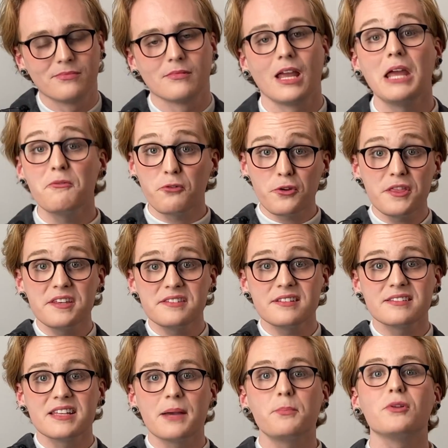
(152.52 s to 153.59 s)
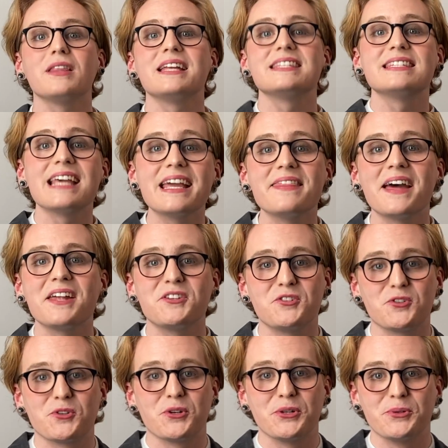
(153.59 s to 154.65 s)
And for this example, let's say that's
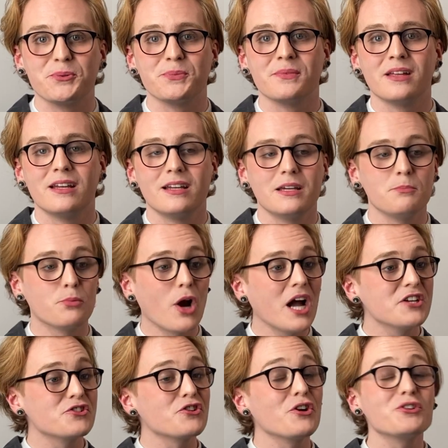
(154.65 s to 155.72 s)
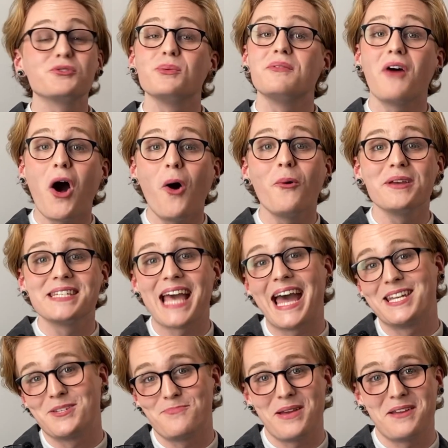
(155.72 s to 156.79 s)
true. In broad strokes, we've always
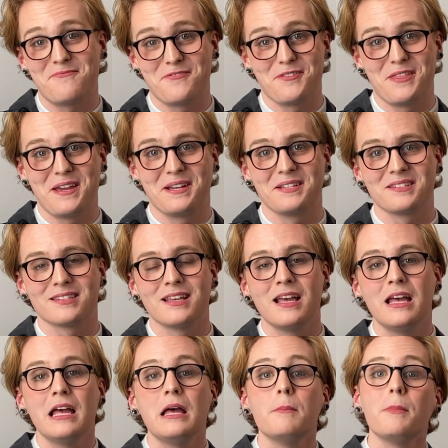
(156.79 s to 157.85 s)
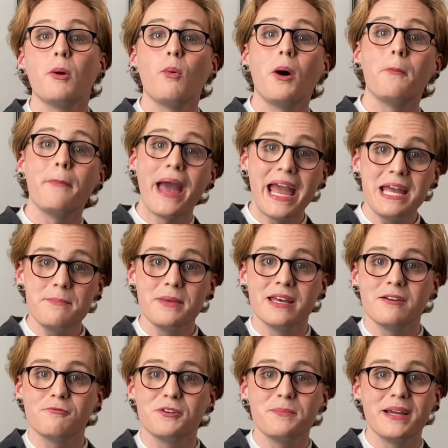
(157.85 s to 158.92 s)
had to pay for things. But while
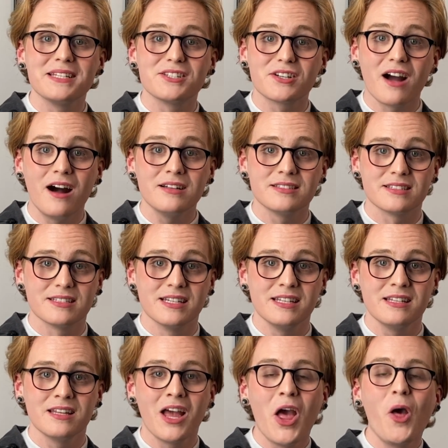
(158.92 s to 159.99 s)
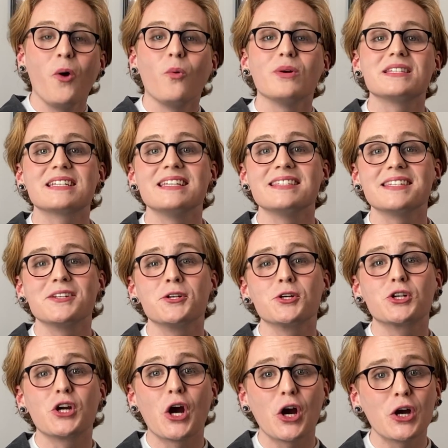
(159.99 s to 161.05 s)
payment remains a constant, what's considered
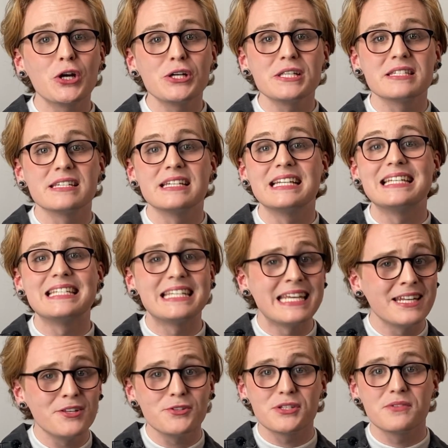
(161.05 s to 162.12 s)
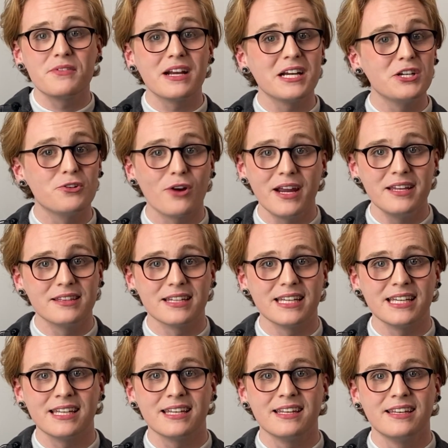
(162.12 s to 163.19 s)
currency continues to vary greatly.
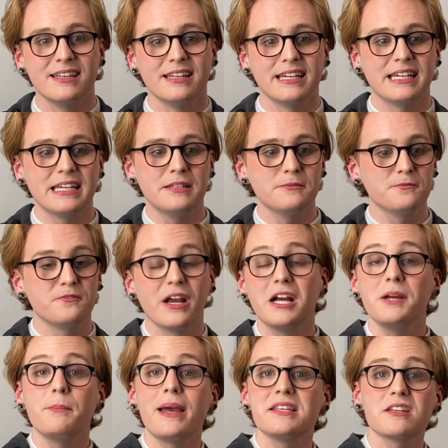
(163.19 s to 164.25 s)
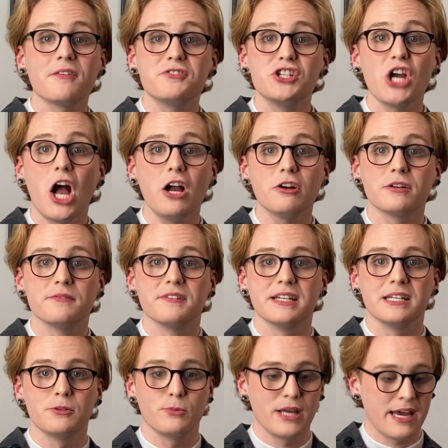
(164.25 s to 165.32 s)
It can vary based off geography.
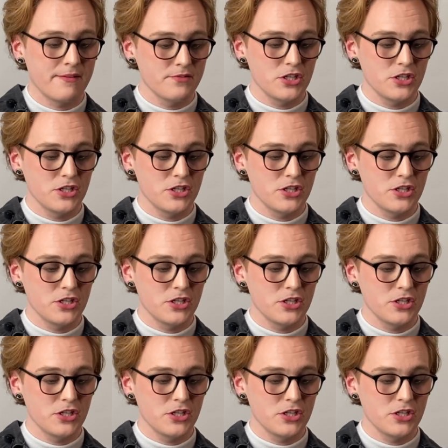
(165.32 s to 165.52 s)
We have the